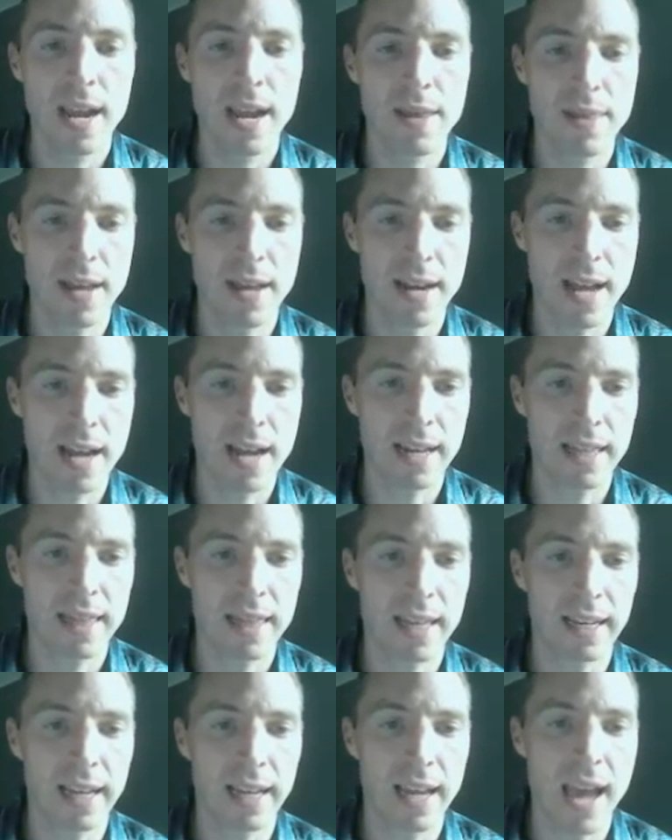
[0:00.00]
and then
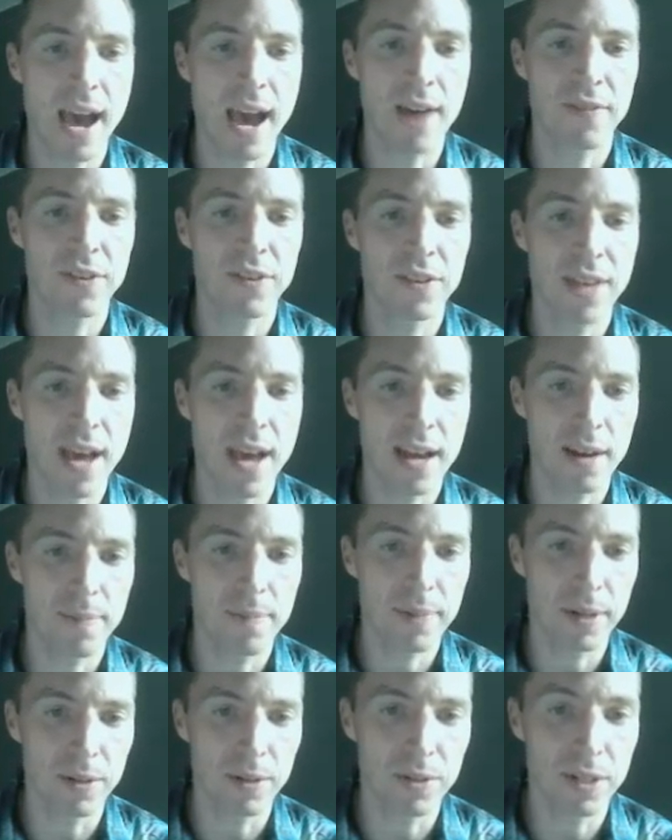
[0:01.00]
anything after that
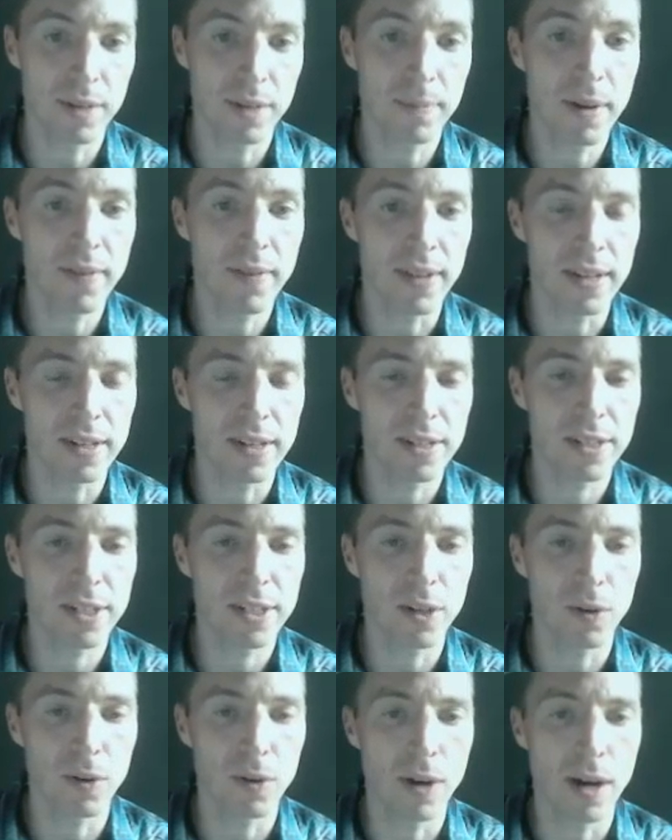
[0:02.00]
appears above it.
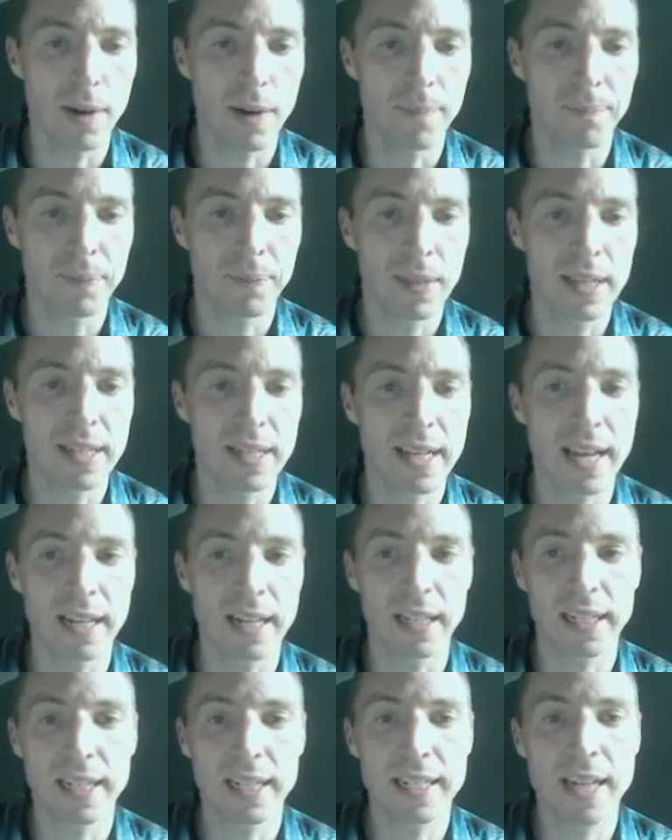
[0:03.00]
So it's
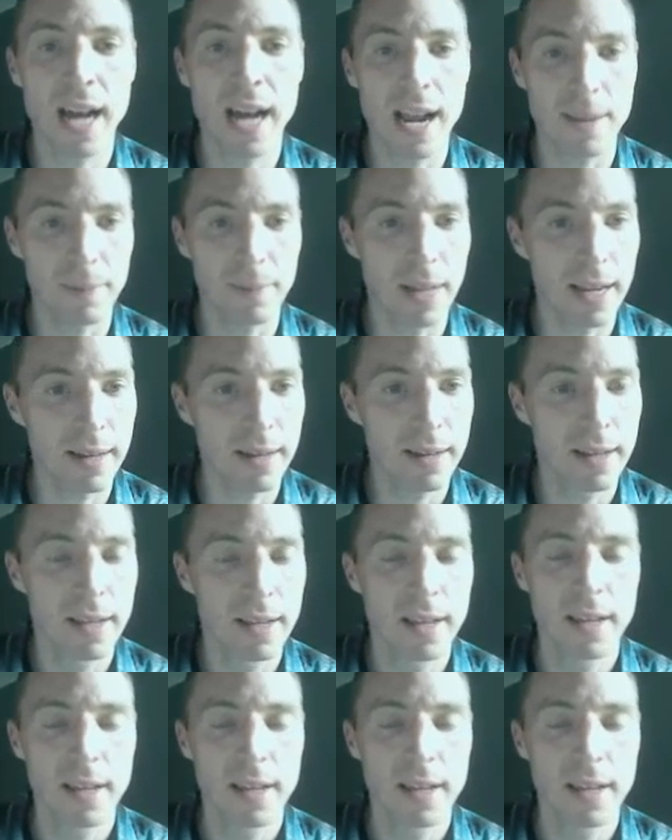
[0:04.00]
kind of like a timeline.